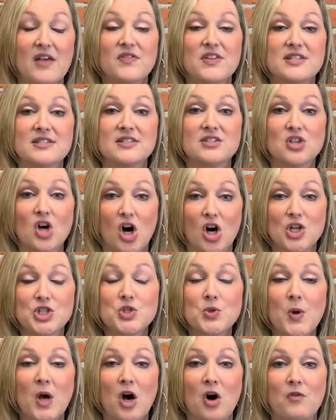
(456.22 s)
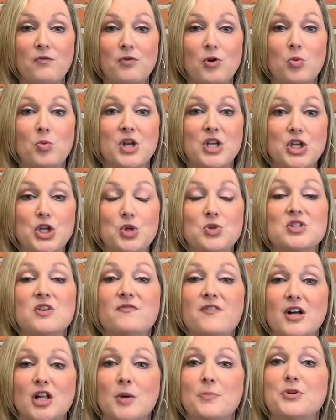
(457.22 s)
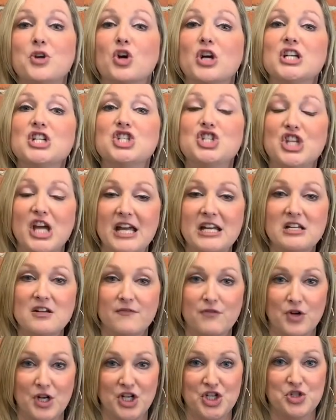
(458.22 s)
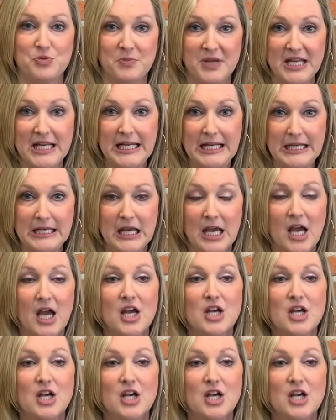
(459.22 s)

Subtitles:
This is also helpful when you develop your agenda for each meeting.